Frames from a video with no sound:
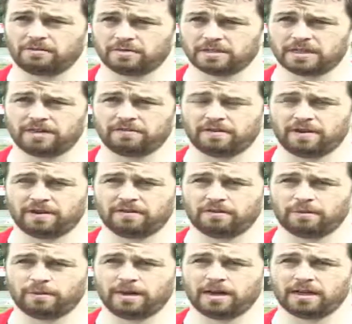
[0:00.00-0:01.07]
It was definitely
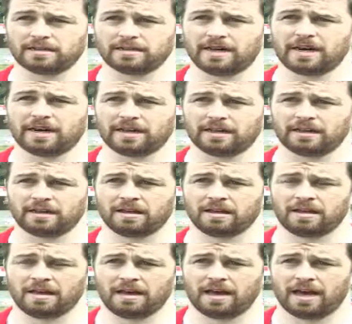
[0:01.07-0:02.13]
well on target,
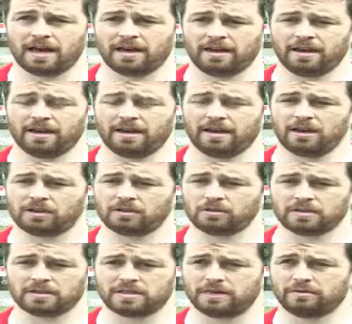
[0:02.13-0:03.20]
and I
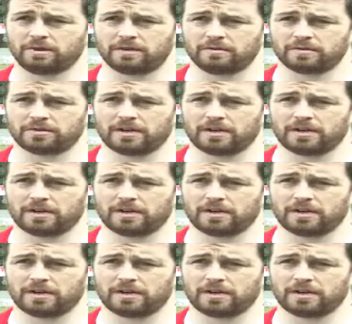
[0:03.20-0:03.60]
couldn't see whether it